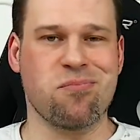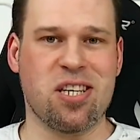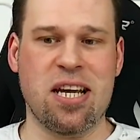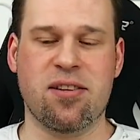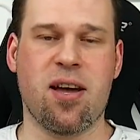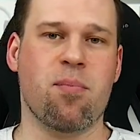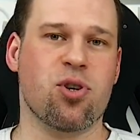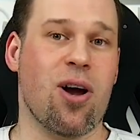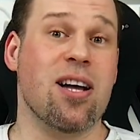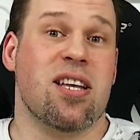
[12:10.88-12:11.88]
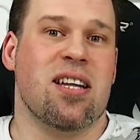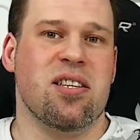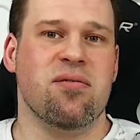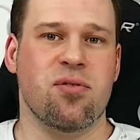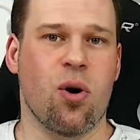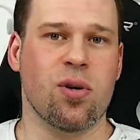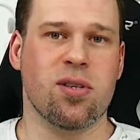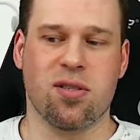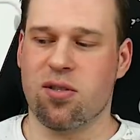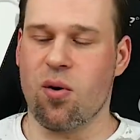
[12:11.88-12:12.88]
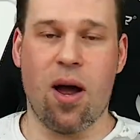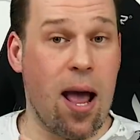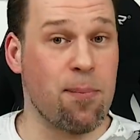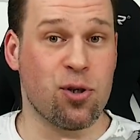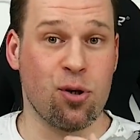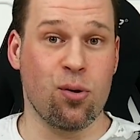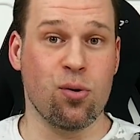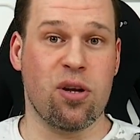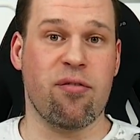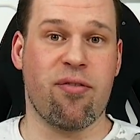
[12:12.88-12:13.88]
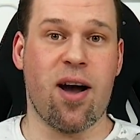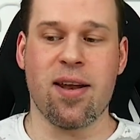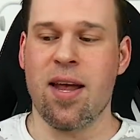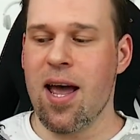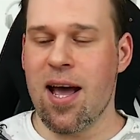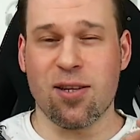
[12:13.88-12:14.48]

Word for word: skin temperature. I didn't even notice it, so absolutely fine.